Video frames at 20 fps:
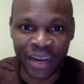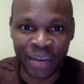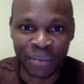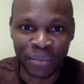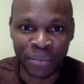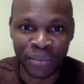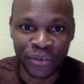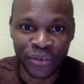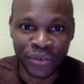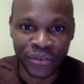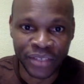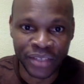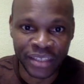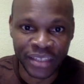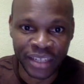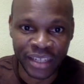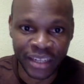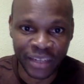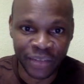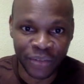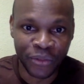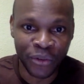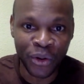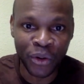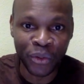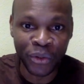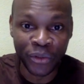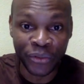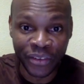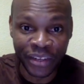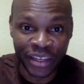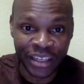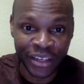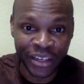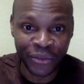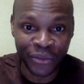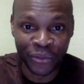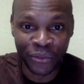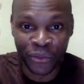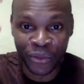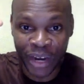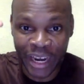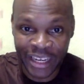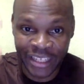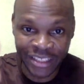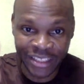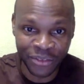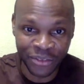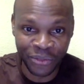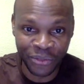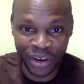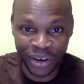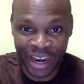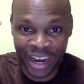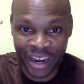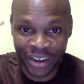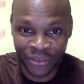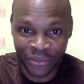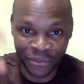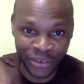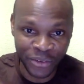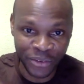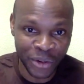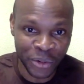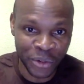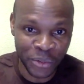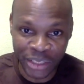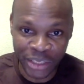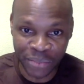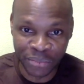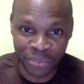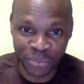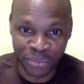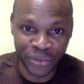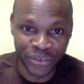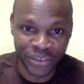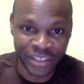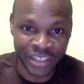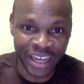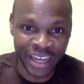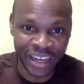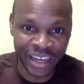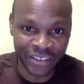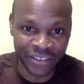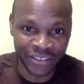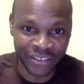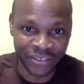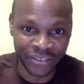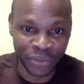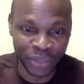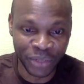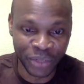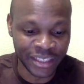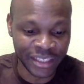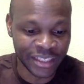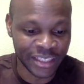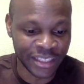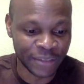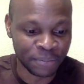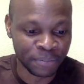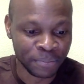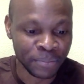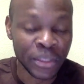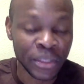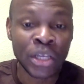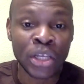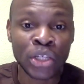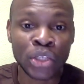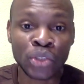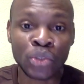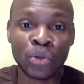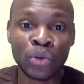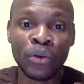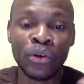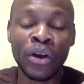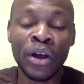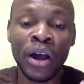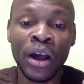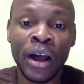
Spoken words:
movies, and it falls within the first 5 favorite movies that I've witnessed. So